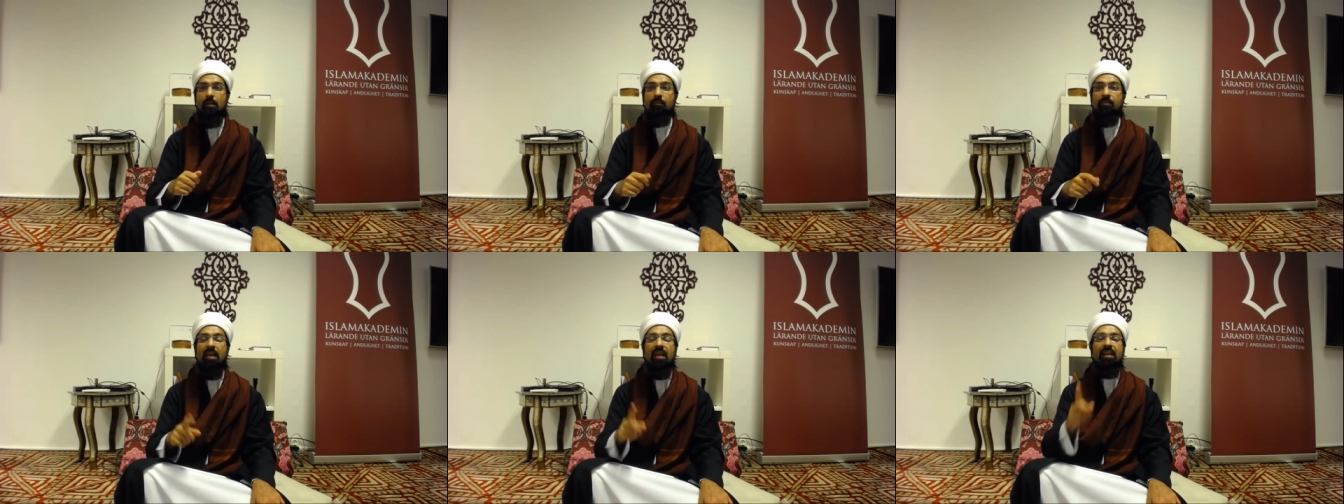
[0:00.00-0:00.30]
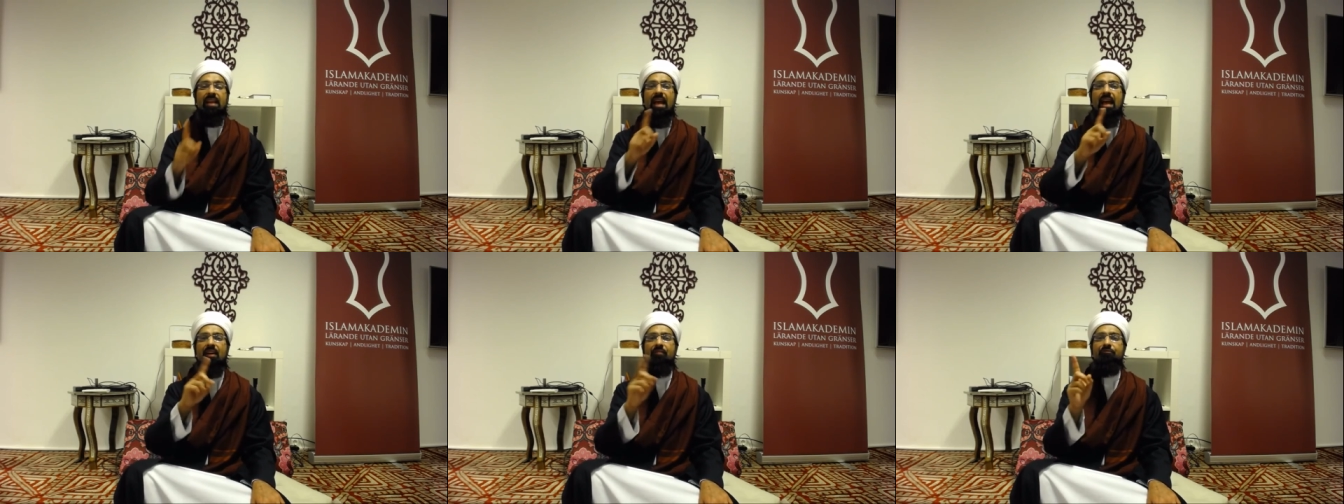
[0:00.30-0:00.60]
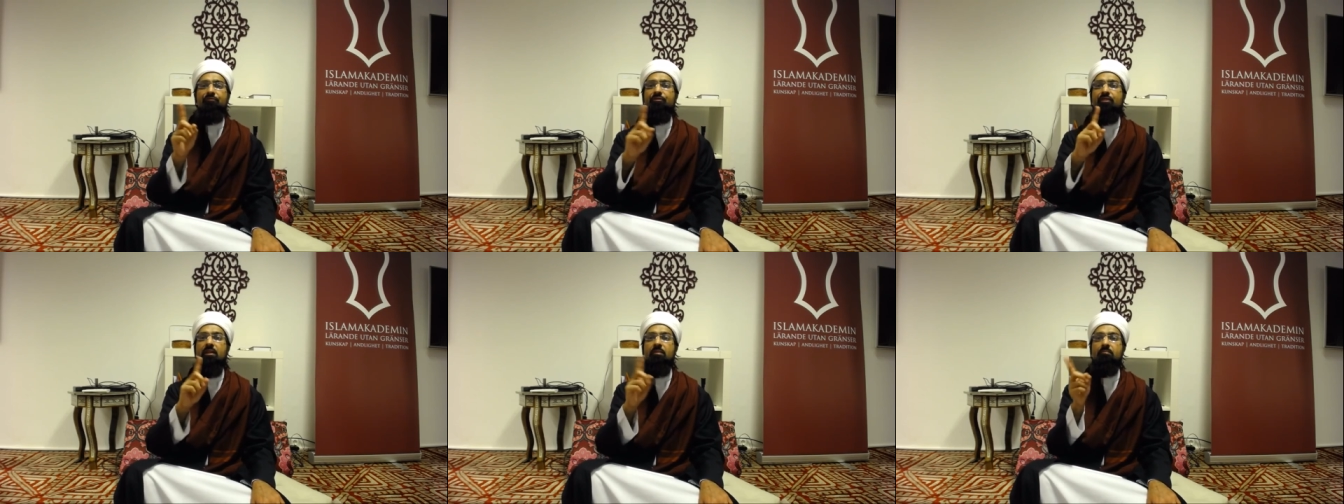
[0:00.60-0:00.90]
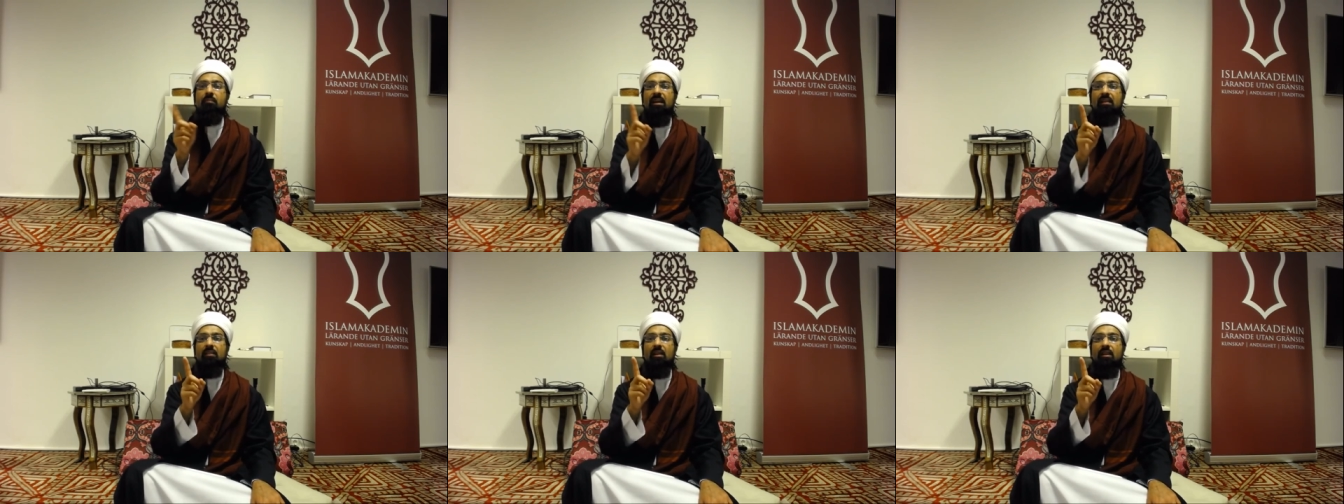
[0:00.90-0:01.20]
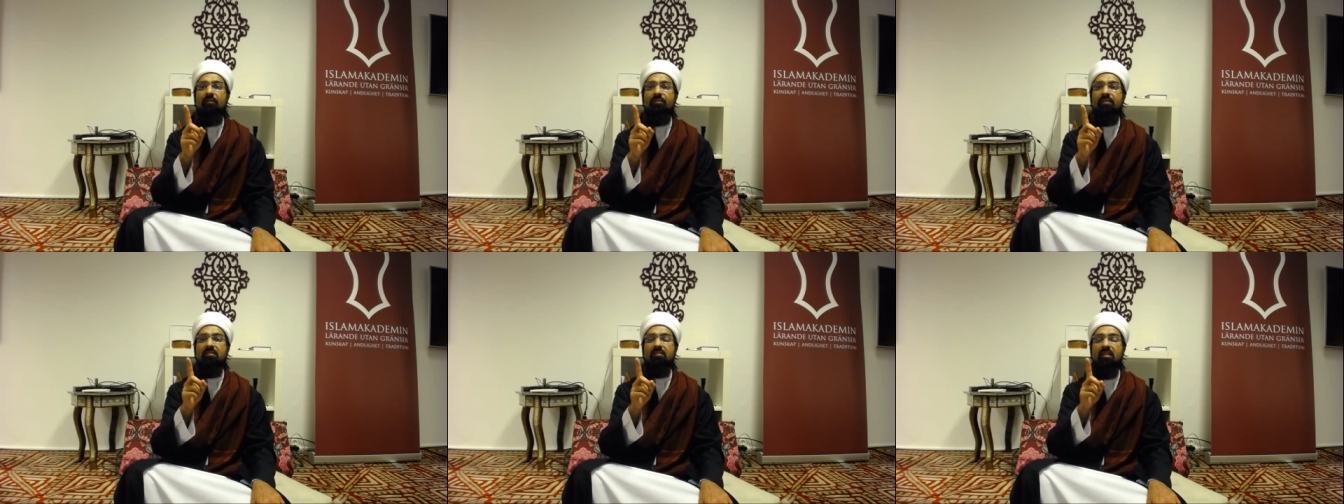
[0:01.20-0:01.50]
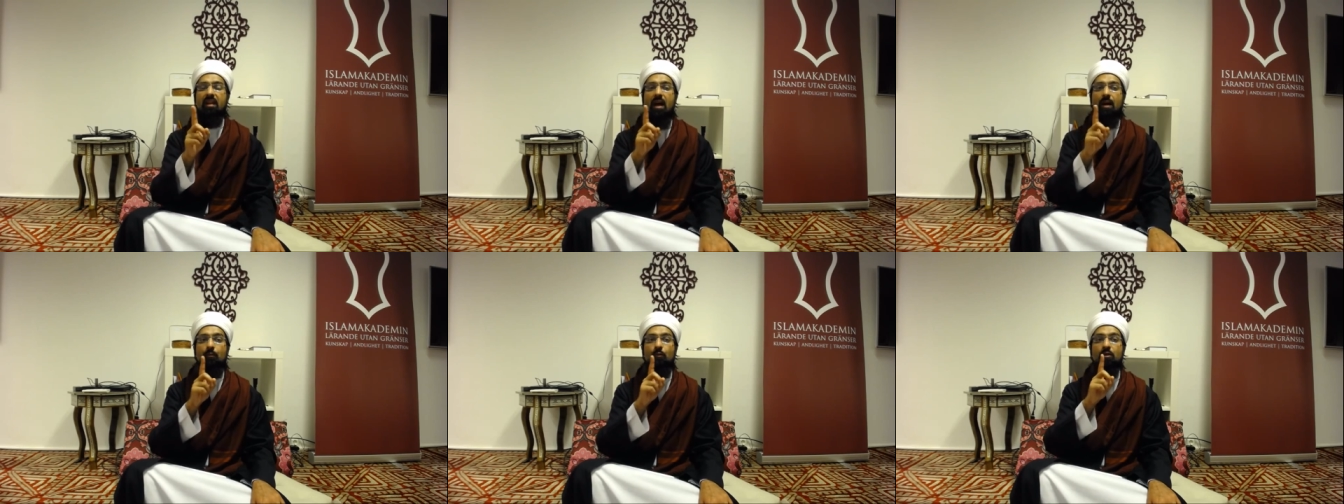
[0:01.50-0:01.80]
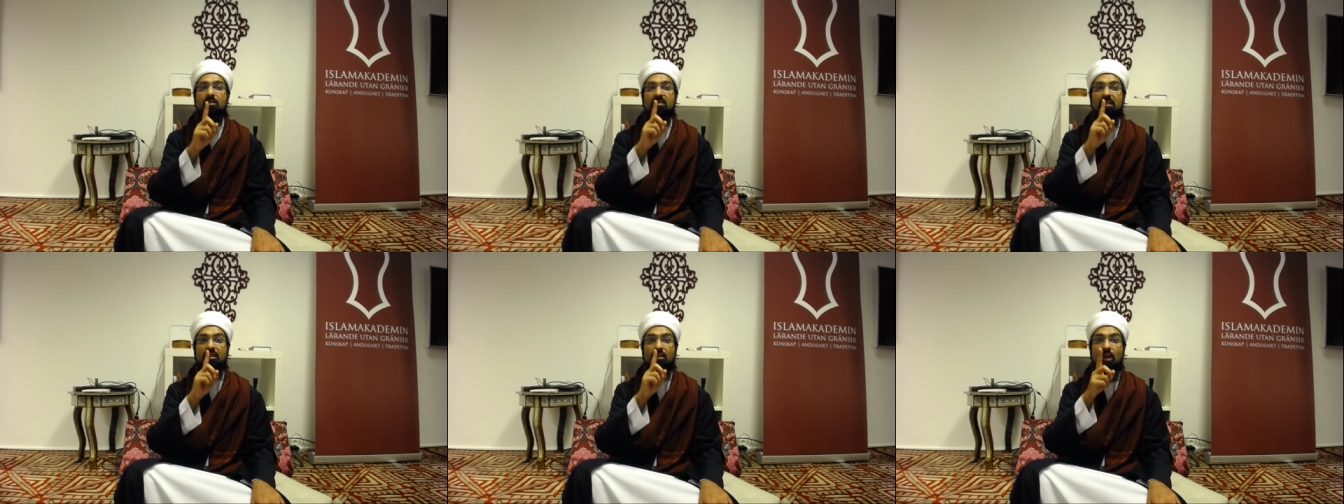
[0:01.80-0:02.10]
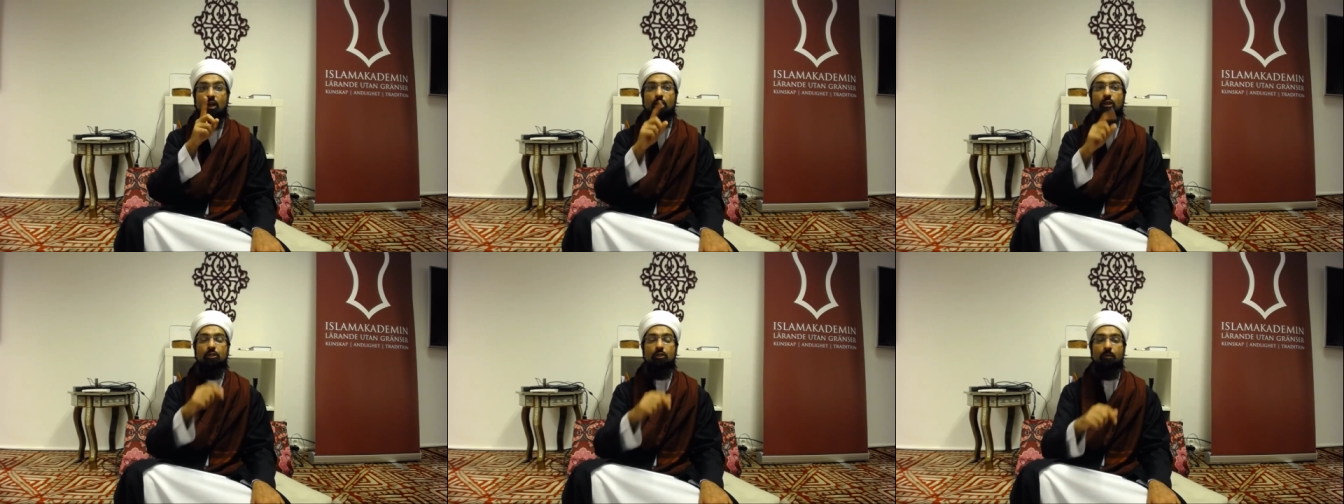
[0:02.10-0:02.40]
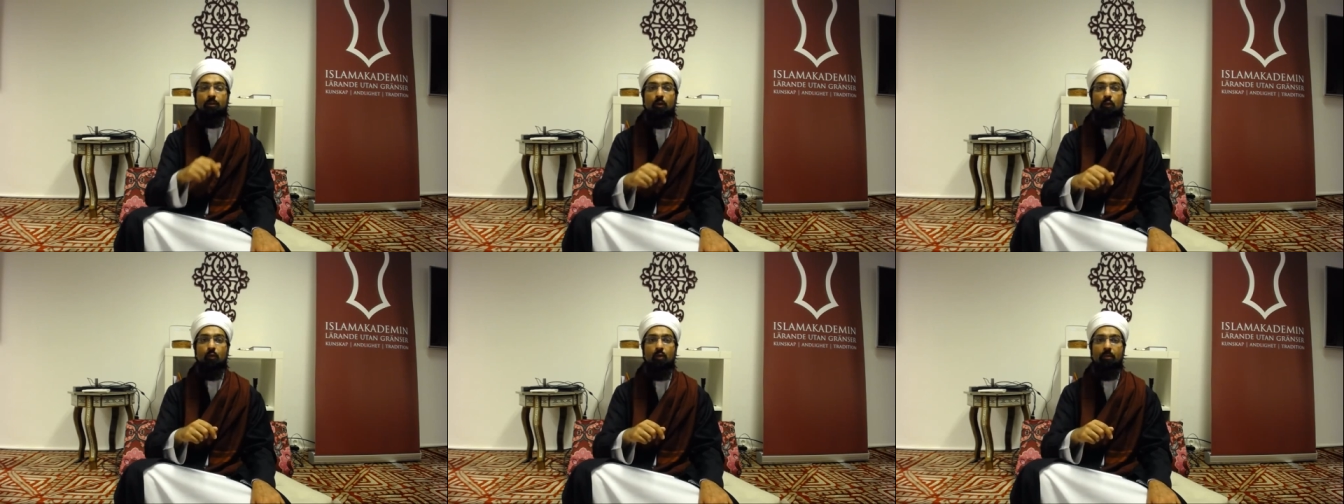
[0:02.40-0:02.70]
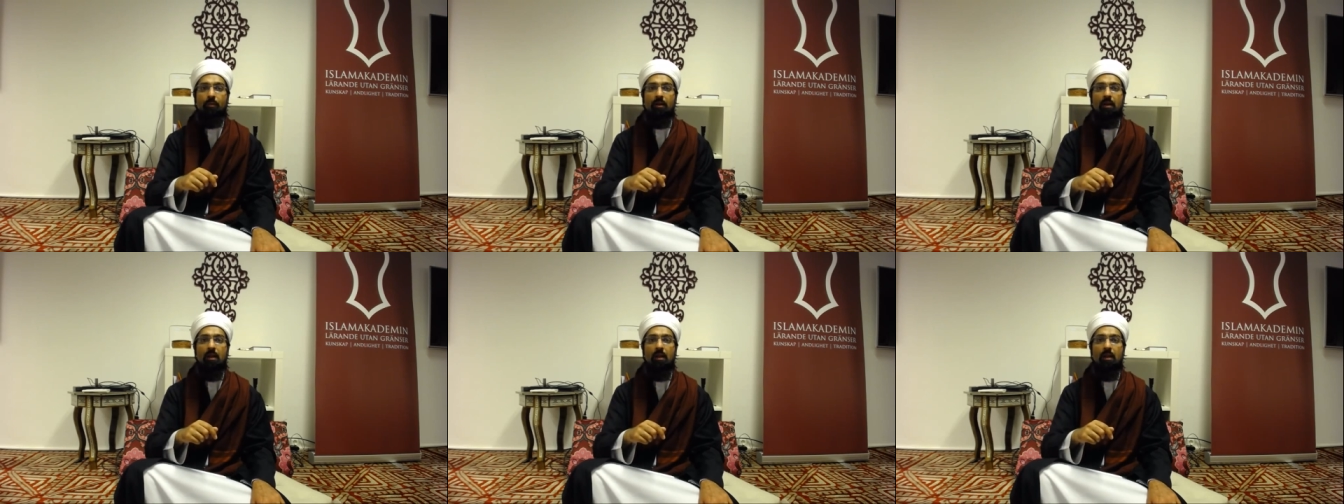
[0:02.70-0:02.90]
And every mother of Islam was a knowledgeable woman.